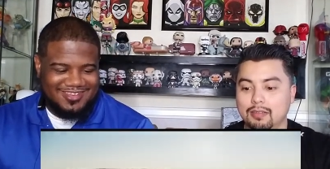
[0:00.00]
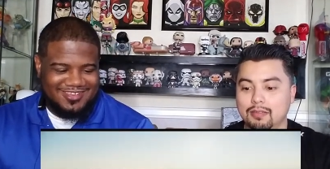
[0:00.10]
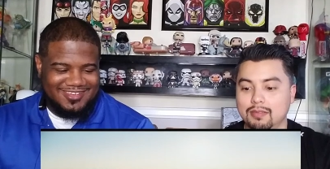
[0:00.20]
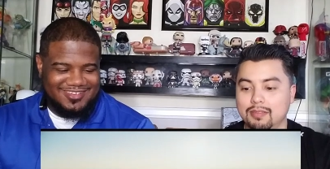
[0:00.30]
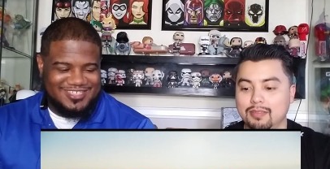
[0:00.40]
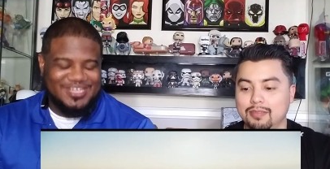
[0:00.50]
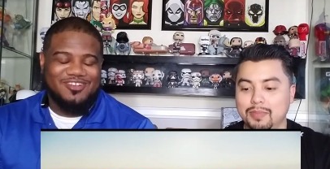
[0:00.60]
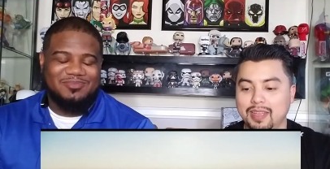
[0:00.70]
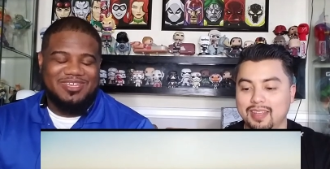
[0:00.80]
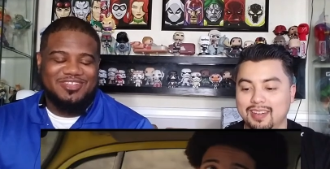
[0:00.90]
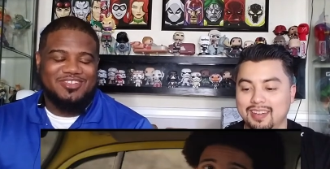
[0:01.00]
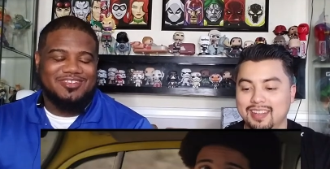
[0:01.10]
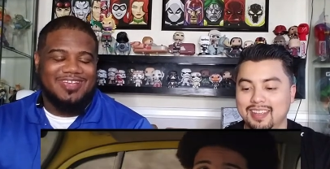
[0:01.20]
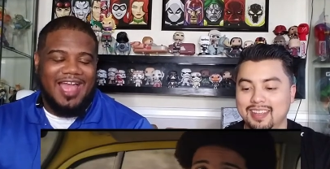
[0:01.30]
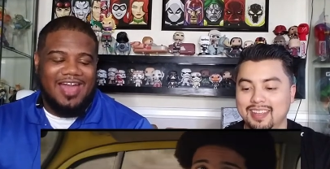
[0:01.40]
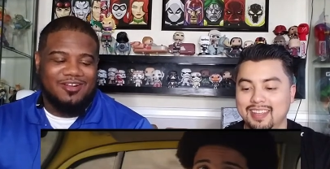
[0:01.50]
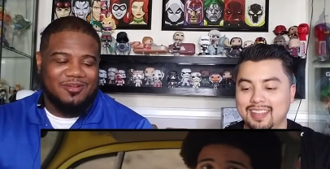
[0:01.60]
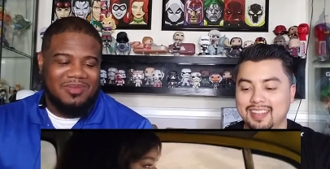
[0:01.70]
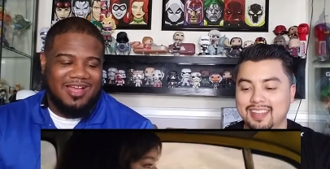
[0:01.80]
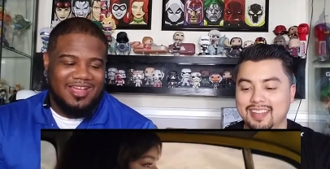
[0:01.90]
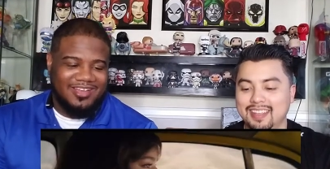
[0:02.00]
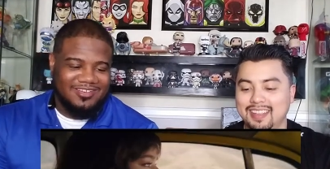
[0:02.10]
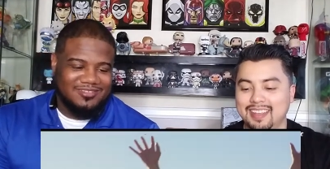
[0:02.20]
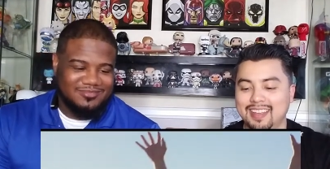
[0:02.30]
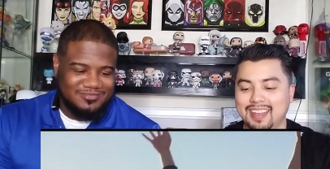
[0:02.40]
Speaker 1: have no to idea where he came from. No idea.